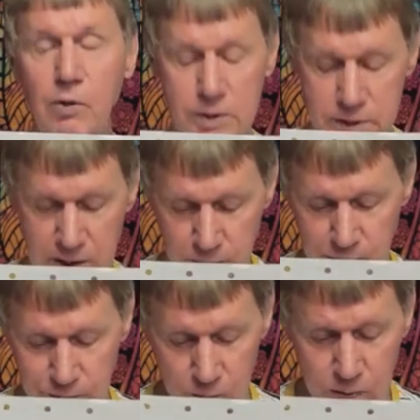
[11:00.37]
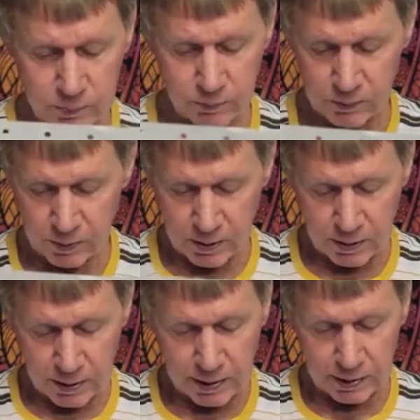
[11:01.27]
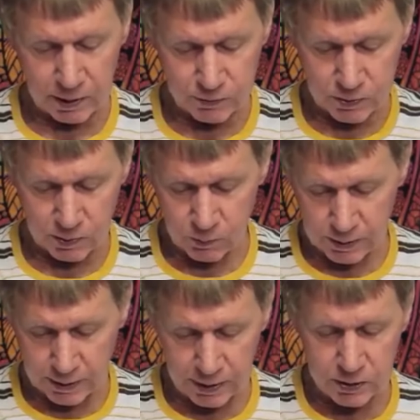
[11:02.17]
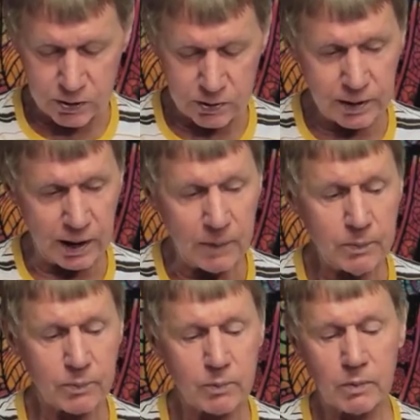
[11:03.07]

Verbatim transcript: like Michael. Like before. Yes. And if John would add his surname,